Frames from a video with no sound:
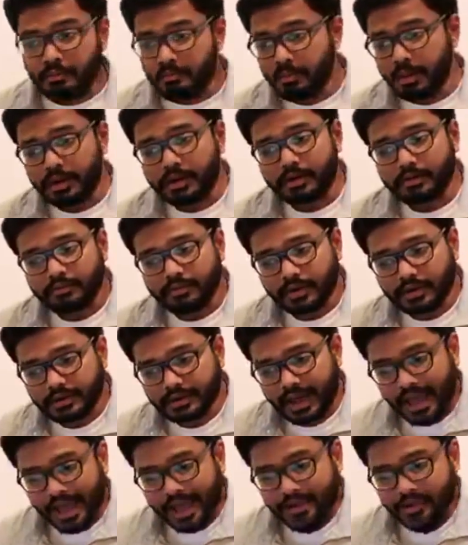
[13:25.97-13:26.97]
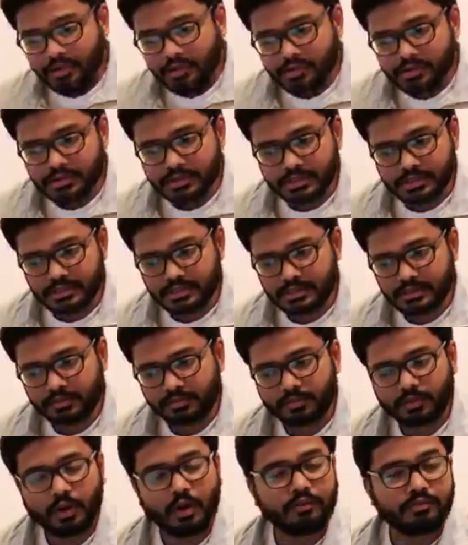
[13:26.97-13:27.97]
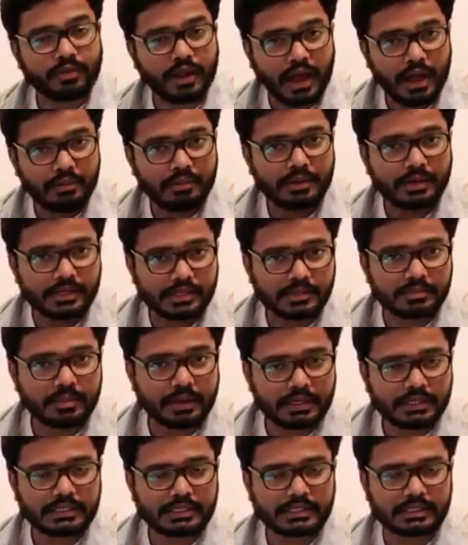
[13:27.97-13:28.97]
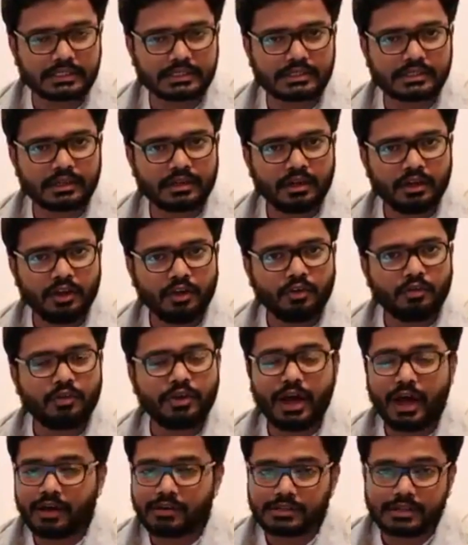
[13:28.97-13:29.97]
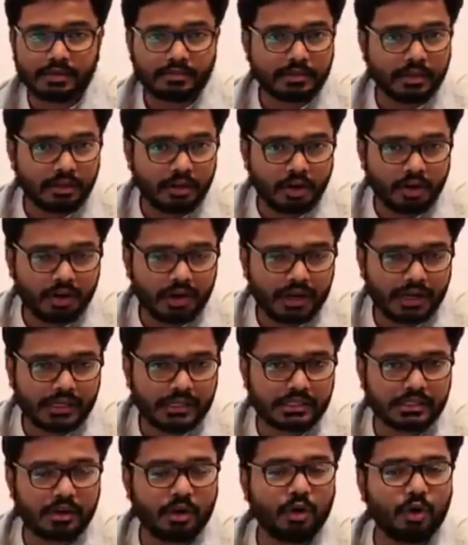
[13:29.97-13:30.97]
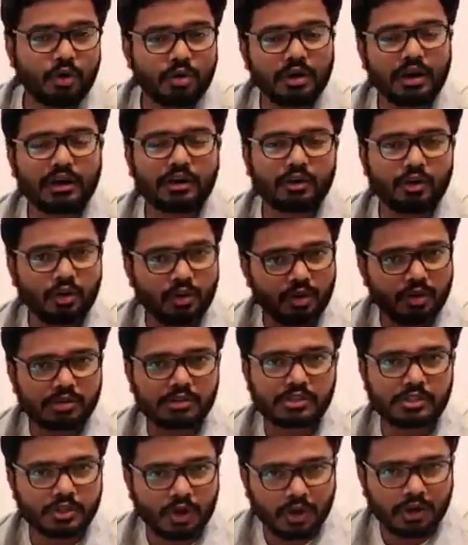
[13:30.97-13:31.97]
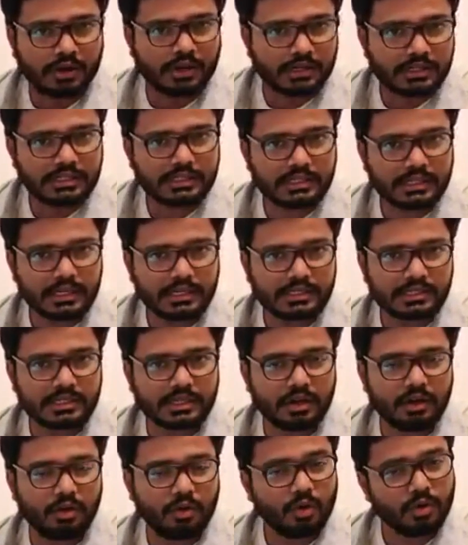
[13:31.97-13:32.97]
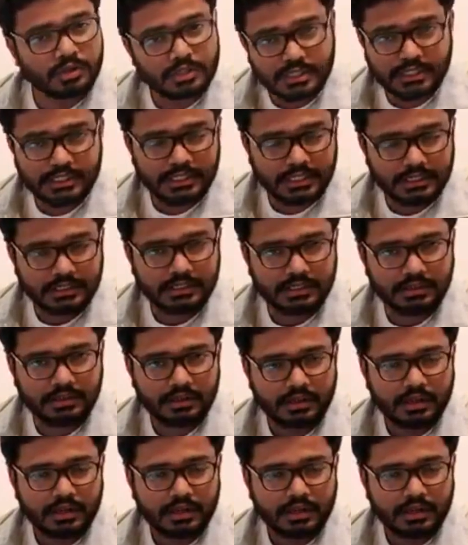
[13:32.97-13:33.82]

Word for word: But for diagnosis of diabetes mellitus, we have something called as oral glucose tolerance test OGTT.